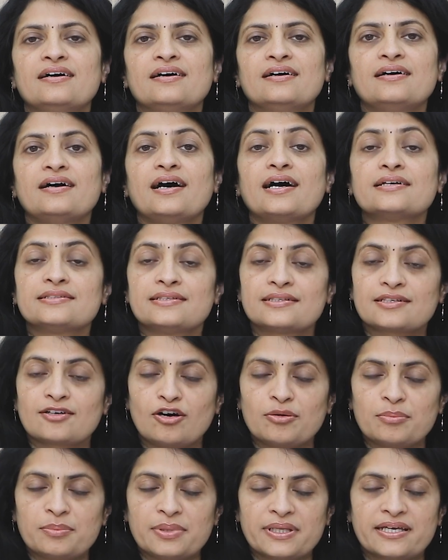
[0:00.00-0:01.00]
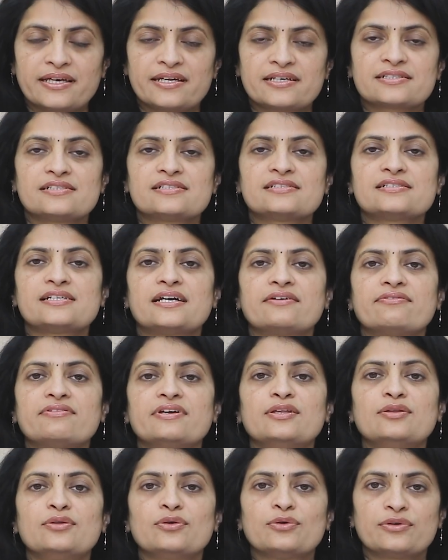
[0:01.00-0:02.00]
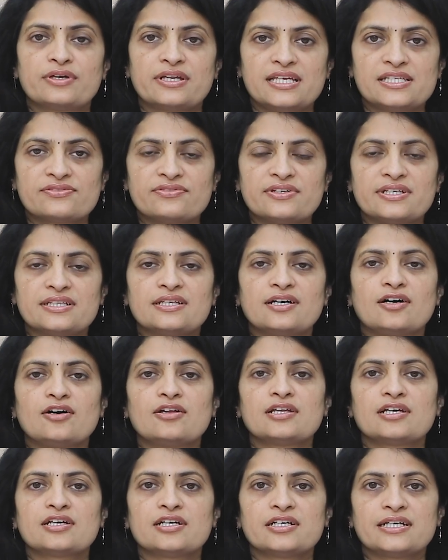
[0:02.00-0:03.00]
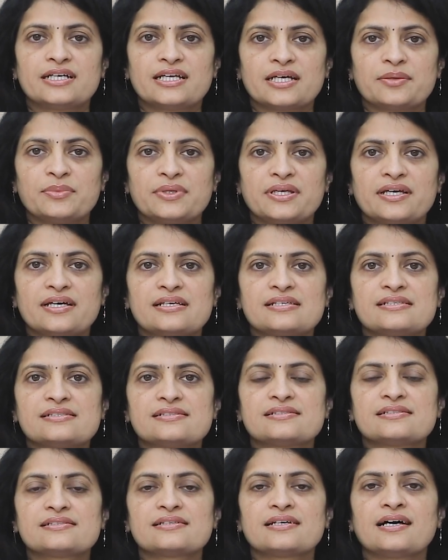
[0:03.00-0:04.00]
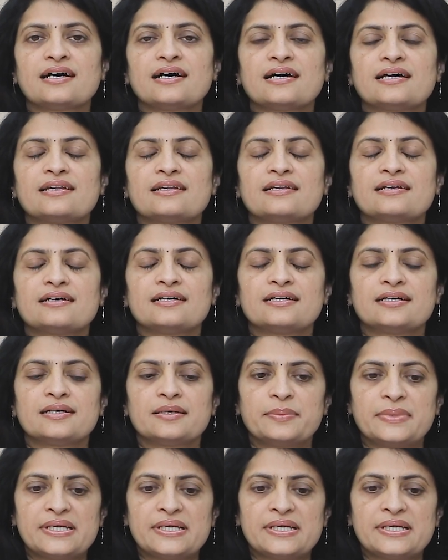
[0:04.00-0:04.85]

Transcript: Other complications that we notice with the oligohydramnios are